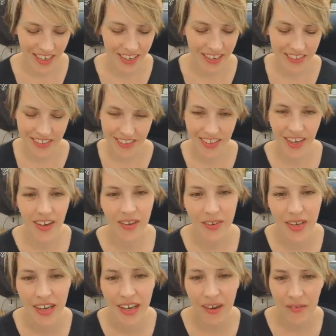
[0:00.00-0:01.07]
that
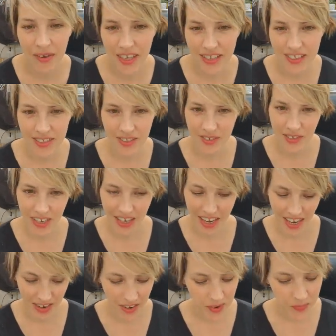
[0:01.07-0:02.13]
we can't wait to do it
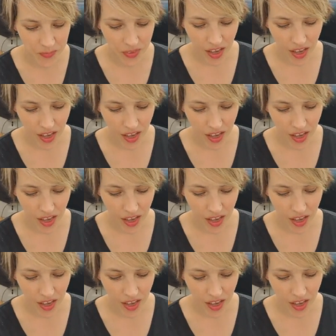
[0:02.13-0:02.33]
again.